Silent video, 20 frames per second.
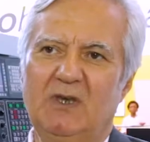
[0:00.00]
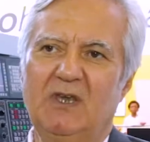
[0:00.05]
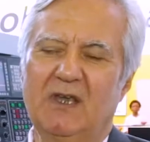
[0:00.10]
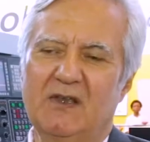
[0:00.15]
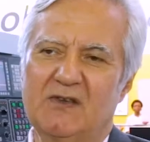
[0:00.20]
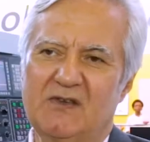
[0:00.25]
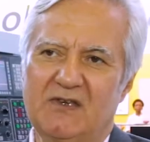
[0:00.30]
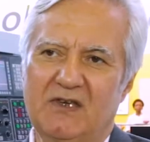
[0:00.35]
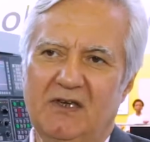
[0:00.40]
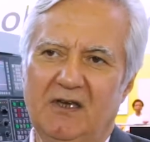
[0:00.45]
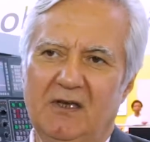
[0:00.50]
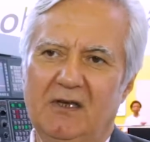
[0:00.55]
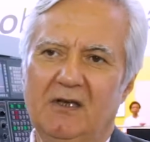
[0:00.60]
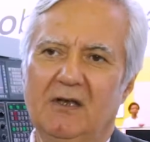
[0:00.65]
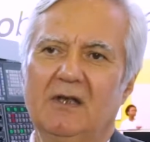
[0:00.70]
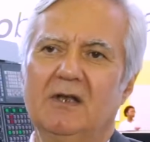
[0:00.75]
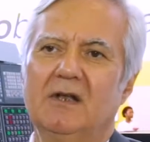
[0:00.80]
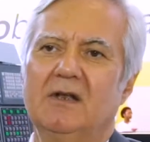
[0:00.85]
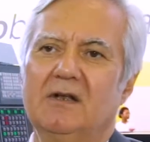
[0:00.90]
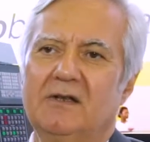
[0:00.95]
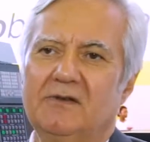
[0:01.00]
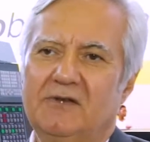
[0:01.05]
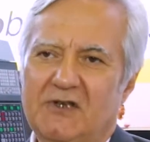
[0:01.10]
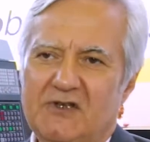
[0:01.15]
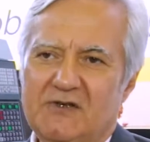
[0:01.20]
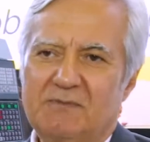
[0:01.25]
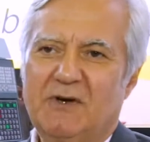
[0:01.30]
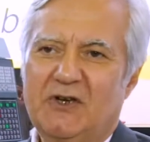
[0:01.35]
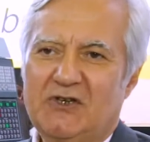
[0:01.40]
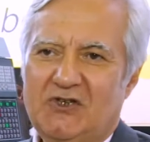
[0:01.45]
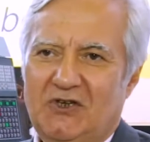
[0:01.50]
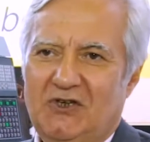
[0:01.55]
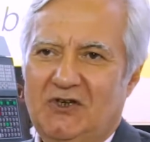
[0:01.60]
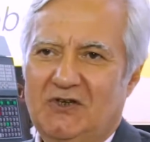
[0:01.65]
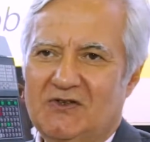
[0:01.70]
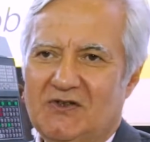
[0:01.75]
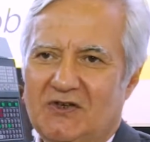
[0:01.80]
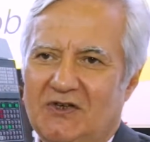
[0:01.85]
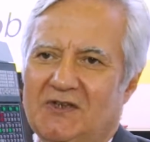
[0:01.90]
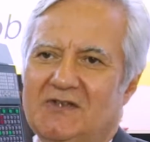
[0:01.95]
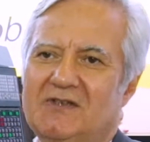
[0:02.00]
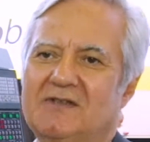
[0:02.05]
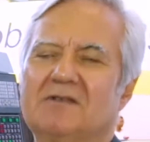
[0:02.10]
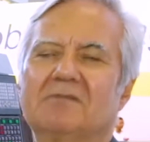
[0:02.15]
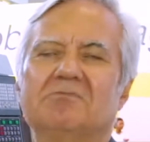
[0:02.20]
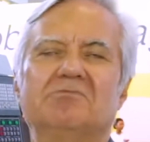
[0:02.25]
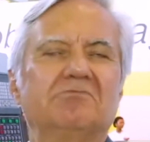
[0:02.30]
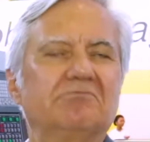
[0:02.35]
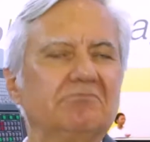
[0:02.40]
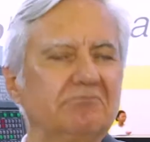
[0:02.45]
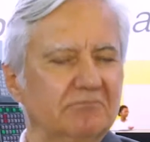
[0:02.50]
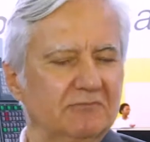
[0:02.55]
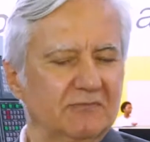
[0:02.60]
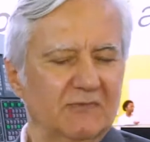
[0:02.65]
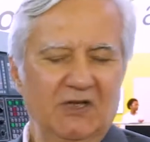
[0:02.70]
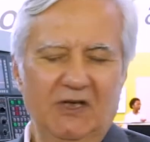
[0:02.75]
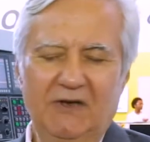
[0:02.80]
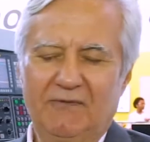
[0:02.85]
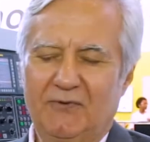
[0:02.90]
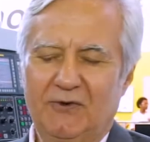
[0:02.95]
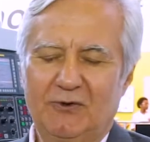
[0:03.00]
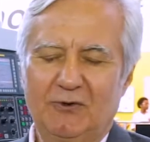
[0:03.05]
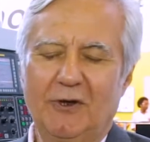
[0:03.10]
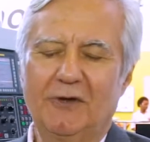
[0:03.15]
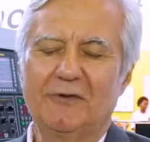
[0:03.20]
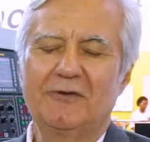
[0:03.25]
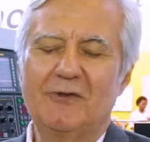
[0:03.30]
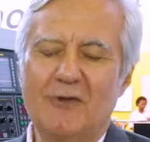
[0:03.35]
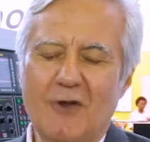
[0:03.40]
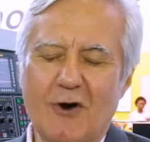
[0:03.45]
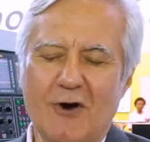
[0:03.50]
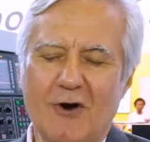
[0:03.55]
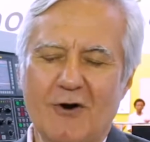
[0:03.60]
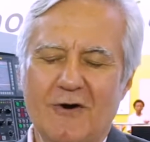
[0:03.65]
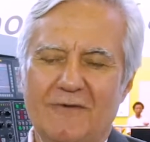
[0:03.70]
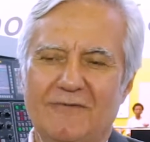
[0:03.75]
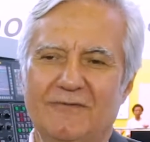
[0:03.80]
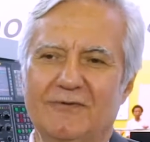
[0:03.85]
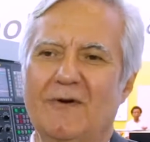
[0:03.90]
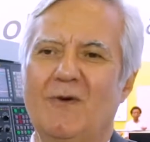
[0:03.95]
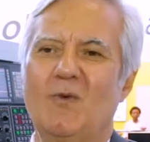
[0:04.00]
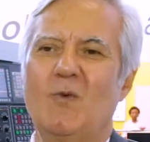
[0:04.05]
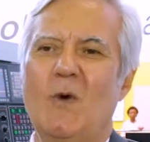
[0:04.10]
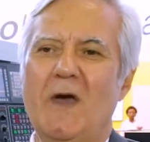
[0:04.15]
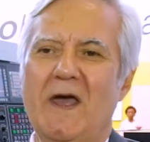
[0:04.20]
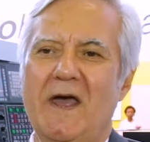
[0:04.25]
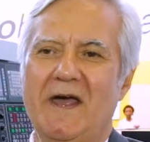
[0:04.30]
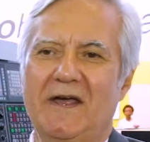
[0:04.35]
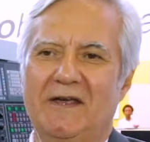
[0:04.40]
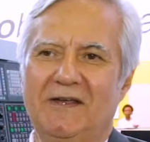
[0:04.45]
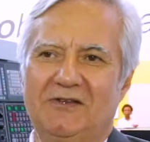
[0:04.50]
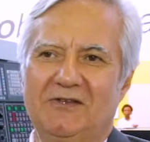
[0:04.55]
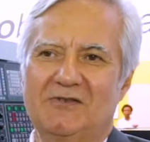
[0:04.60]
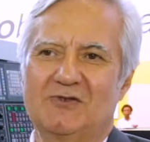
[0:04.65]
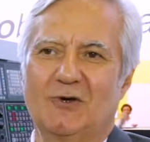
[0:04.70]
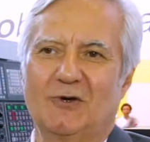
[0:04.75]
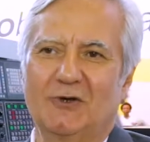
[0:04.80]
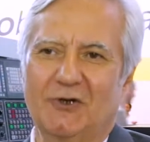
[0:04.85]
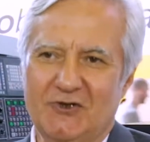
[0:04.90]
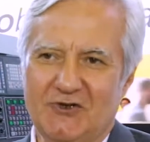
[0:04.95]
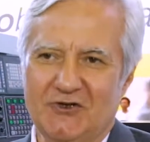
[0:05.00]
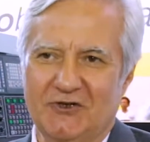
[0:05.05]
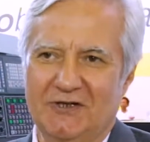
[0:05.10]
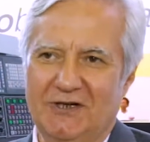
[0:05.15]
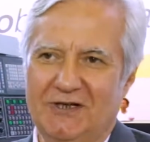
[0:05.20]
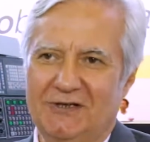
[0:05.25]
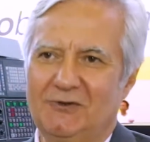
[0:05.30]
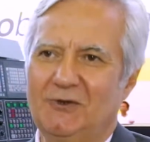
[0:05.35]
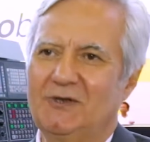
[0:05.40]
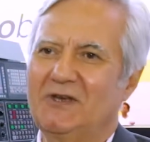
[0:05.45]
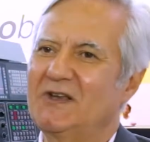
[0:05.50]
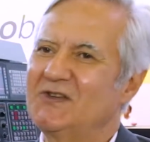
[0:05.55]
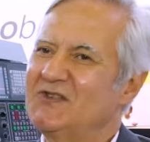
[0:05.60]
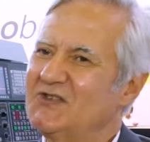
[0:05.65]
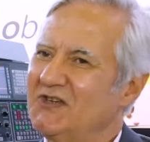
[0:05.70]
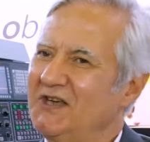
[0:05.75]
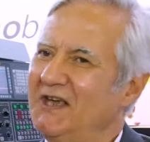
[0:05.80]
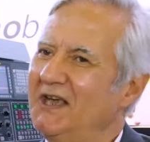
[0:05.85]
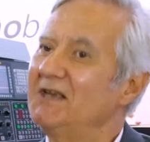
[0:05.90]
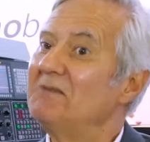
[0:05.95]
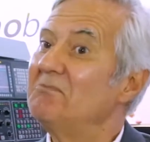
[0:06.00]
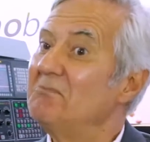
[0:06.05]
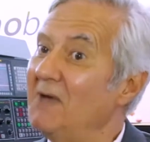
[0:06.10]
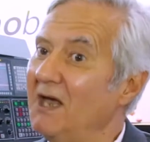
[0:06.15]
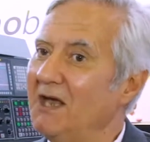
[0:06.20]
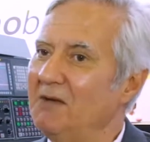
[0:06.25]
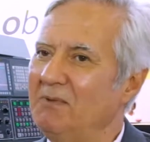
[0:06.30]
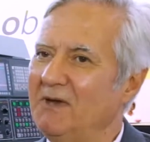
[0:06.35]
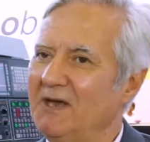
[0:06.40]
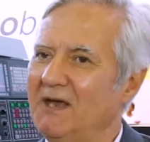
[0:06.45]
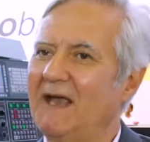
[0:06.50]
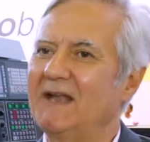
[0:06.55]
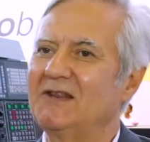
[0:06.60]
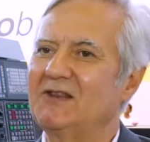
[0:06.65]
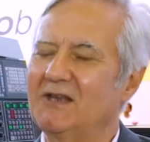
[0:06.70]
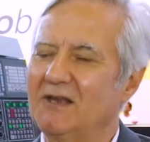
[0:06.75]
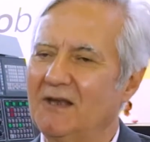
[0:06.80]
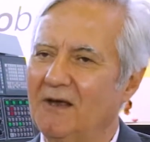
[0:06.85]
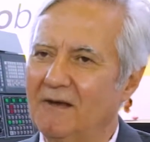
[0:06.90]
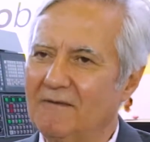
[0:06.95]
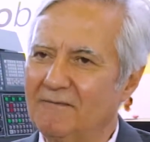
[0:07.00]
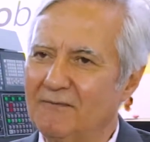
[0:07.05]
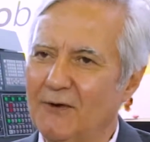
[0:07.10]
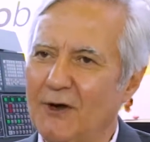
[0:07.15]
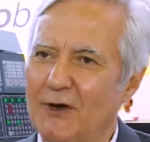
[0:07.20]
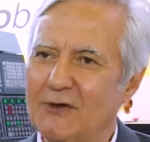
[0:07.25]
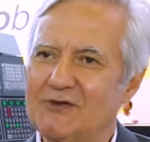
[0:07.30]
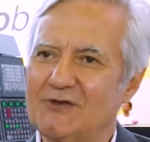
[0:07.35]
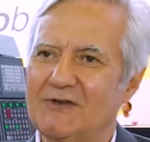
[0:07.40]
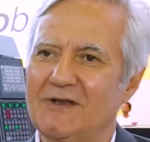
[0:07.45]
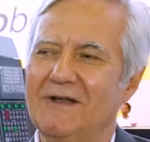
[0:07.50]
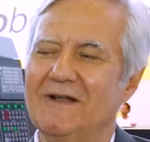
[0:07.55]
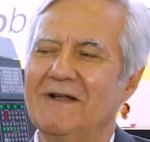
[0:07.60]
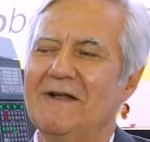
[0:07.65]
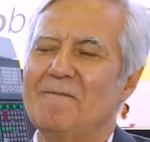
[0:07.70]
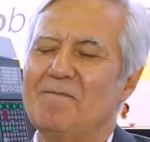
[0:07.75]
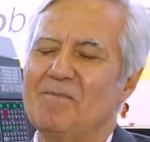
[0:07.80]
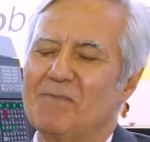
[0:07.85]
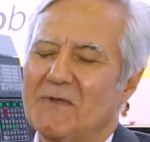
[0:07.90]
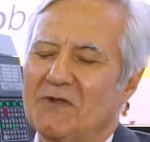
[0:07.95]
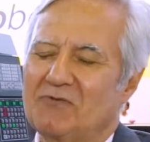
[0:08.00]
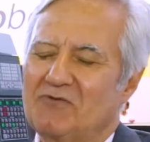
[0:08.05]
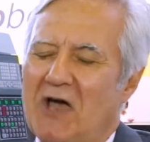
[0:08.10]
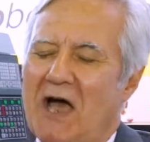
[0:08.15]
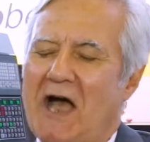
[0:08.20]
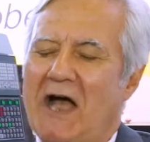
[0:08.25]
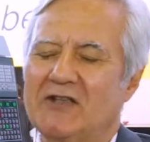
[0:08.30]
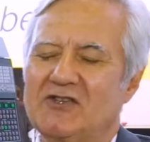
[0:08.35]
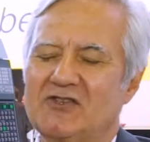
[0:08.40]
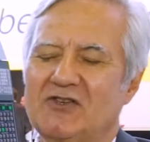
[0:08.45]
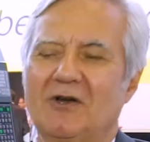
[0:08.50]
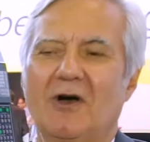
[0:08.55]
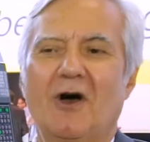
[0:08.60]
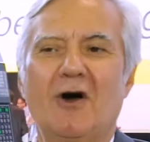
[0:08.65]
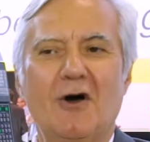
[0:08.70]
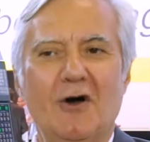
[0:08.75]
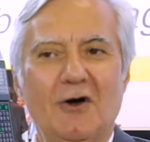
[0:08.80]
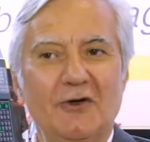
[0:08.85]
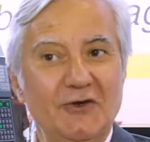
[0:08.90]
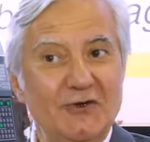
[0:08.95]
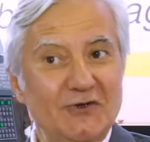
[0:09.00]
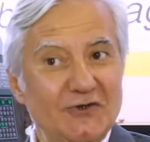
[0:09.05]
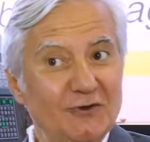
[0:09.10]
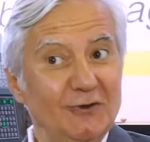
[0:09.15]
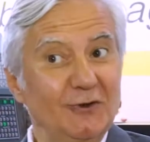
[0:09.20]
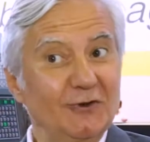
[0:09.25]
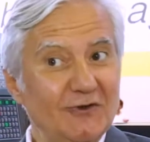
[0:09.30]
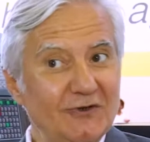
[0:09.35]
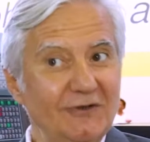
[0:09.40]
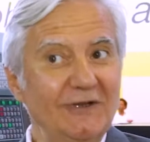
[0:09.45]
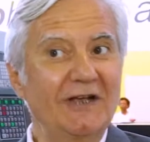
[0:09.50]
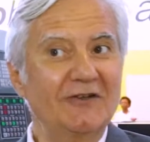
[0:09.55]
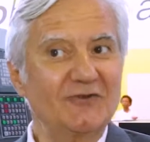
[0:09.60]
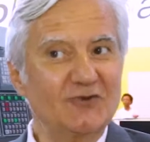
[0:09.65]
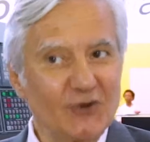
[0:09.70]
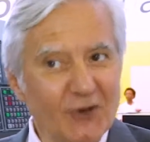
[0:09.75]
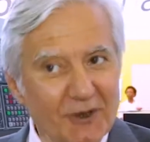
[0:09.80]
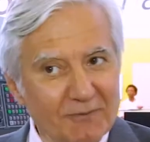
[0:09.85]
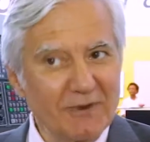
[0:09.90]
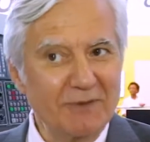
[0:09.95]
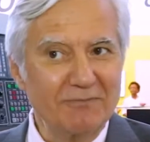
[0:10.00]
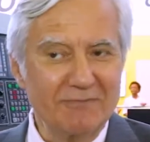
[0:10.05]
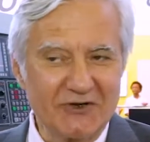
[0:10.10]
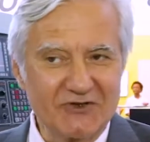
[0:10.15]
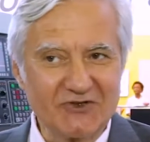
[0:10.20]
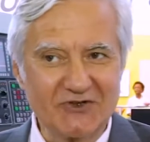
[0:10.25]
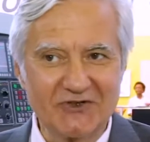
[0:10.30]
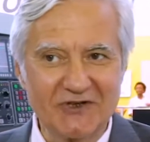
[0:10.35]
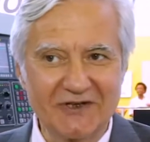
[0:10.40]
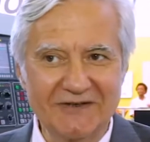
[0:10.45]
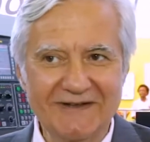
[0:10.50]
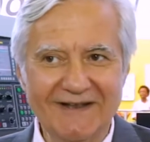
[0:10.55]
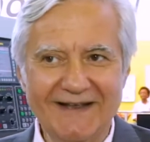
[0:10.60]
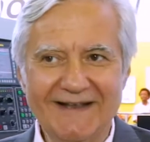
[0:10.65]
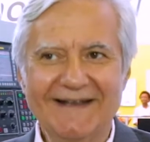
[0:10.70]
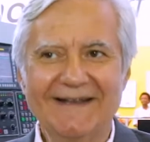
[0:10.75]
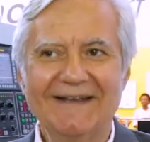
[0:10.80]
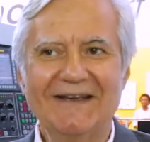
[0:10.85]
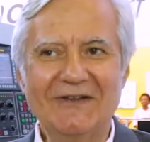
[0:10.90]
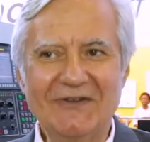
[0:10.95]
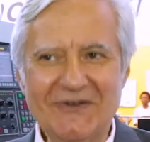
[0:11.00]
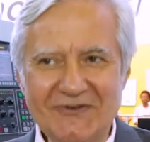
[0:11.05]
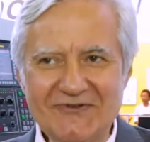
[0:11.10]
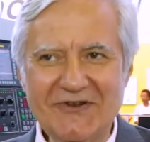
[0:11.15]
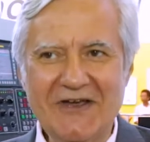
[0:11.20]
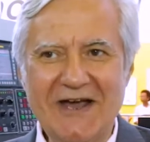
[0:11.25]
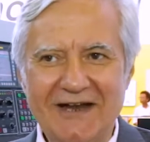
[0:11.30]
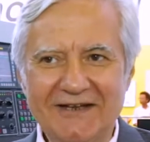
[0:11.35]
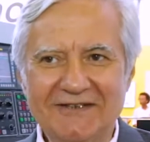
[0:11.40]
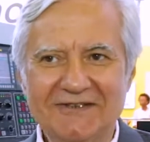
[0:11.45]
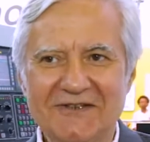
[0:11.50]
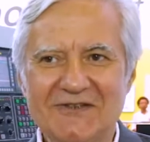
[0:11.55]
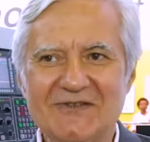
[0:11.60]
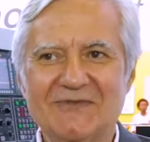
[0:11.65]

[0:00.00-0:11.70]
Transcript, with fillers: we can see this machine is, if you don't know from where it is original, you can say maybe at the first touch, oh, this looks like German machine. In reality,